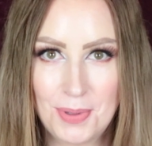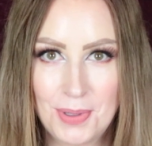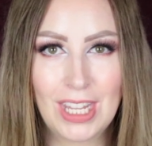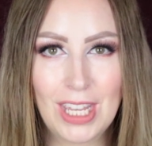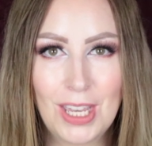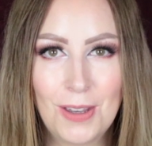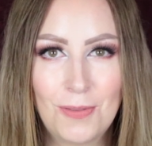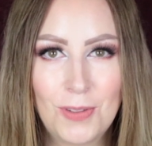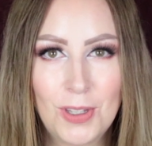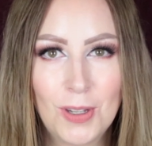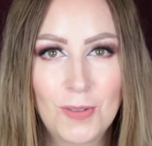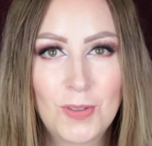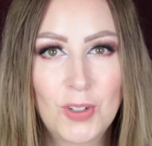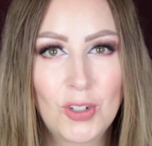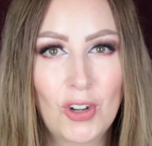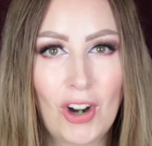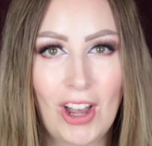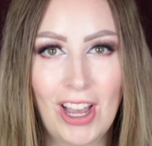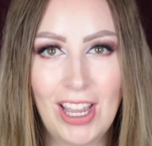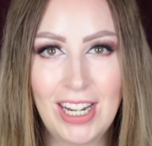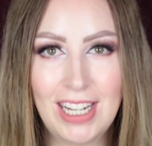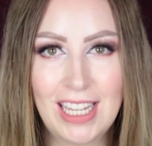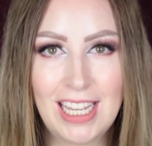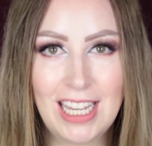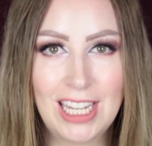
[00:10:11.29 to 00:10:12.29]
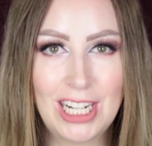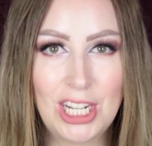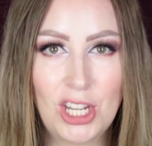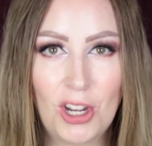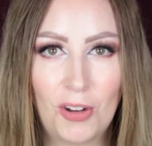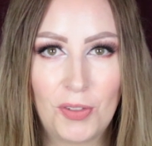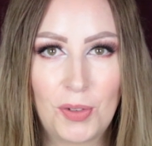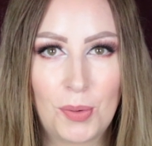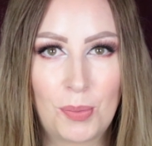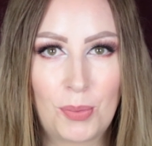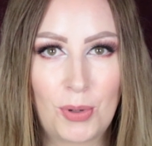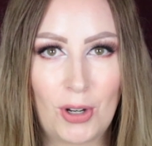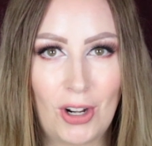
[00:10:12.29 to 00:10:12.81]
If you've tried any of
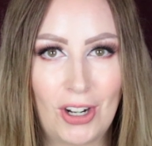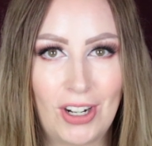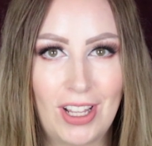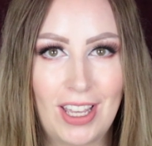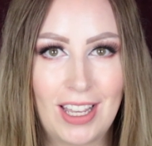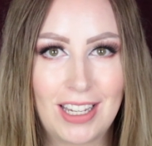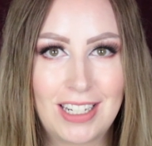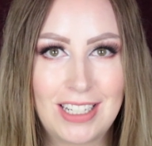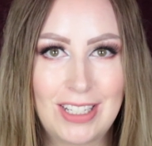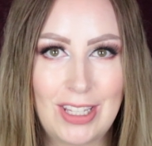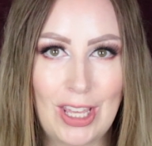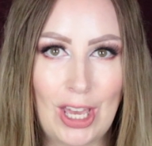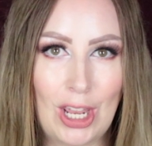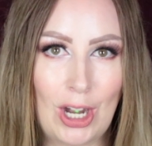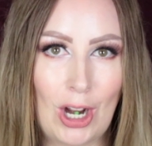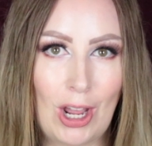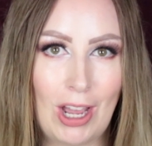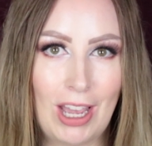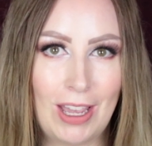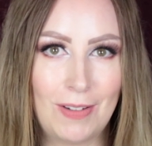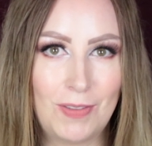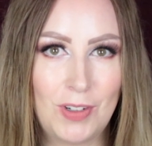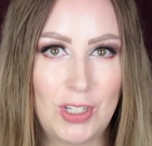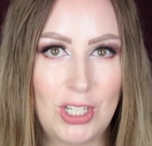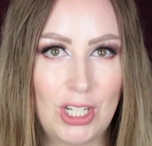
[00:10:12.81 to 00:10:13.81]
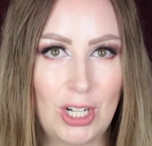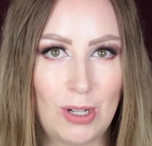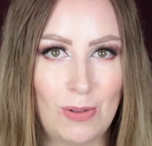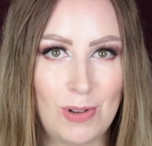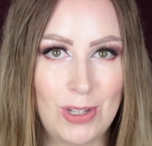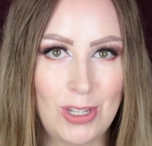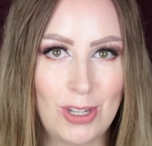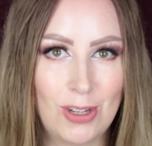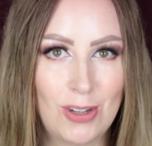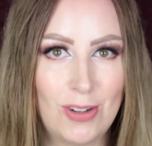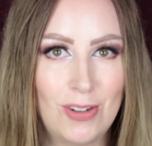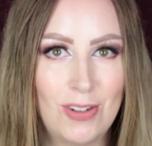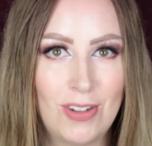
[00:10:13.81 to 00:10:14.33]
the products that I've shown
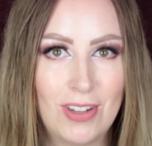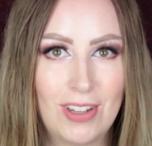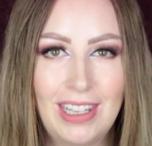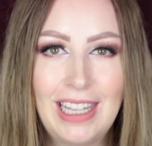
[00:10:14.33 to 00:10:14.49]
you,